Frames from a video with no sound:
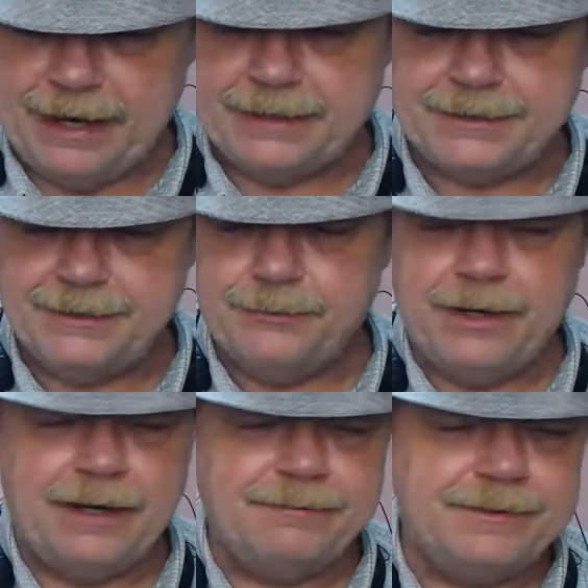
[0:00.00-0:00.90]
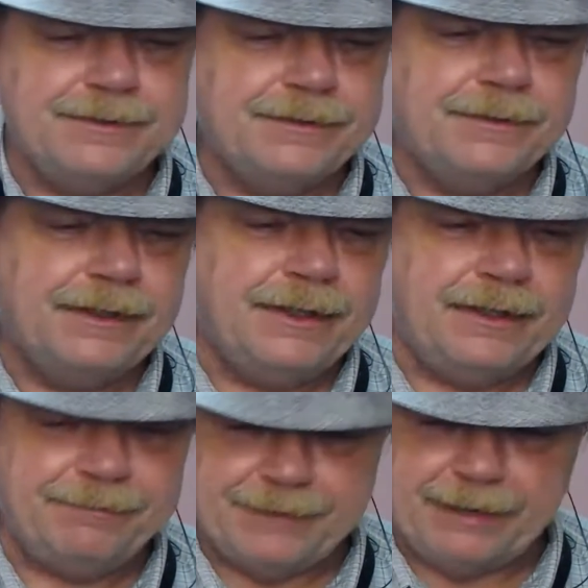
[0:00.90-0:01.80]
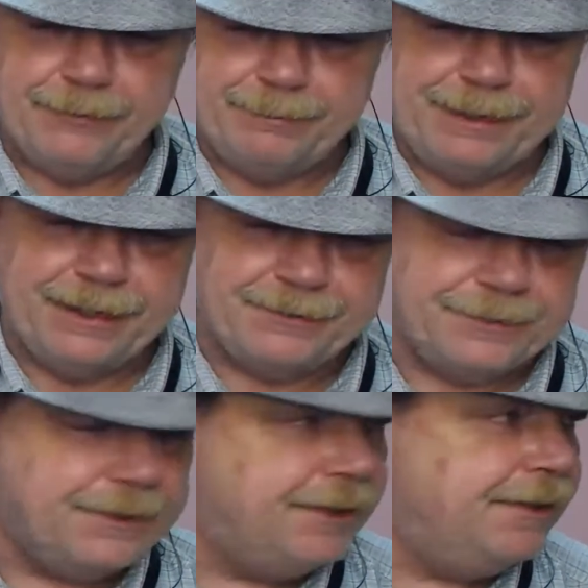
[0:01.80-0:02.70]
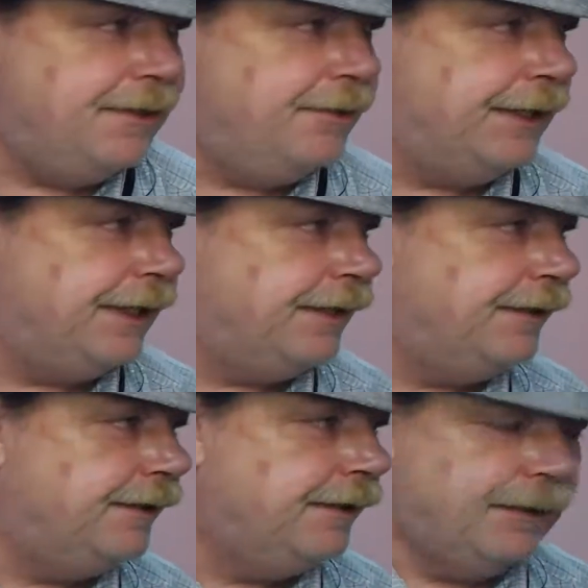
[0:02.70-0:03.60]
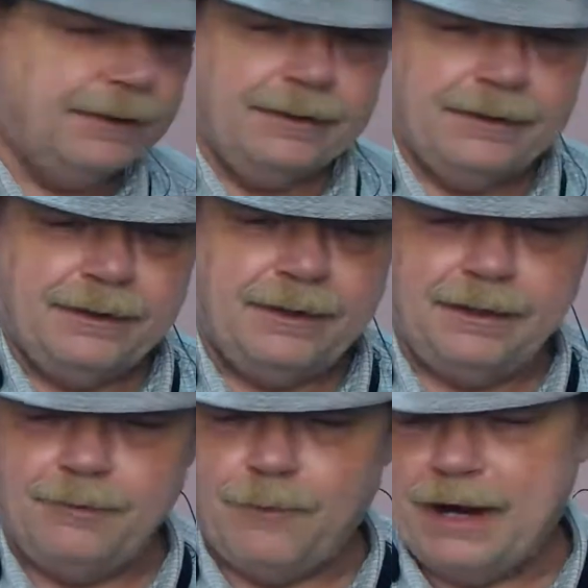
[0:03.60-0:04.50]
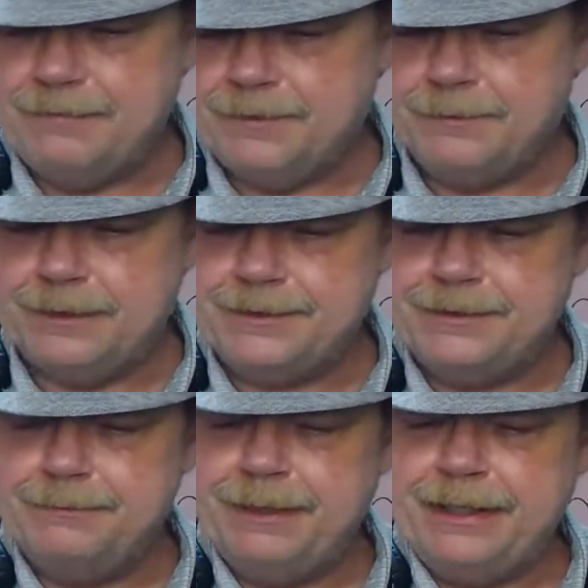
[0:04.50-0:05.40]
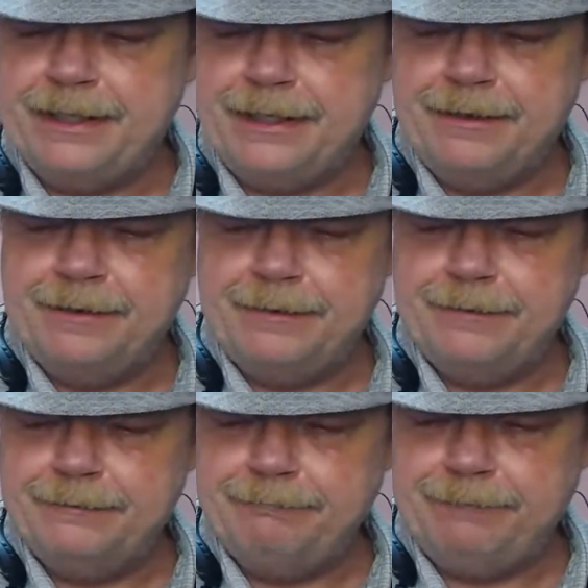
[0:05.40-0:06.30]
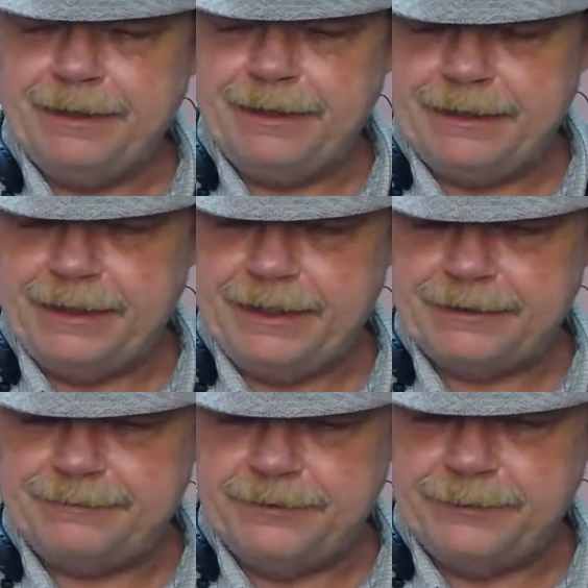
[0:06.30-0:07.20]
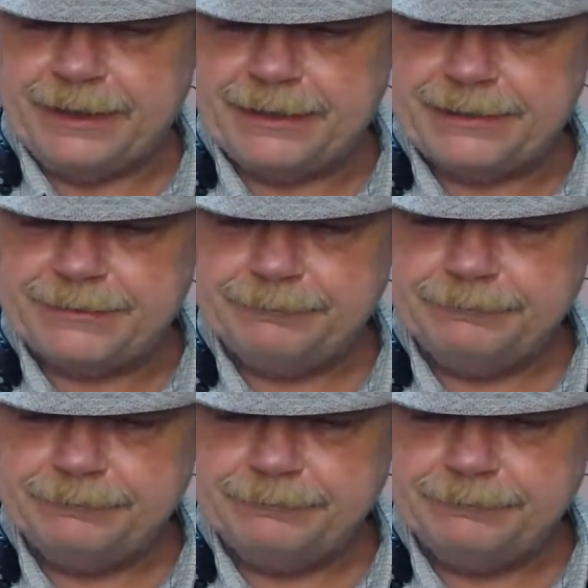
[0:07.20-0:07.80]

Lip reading: Ask your wives if they would be interested in doing wives only Zoom meeting here in the next few weeks.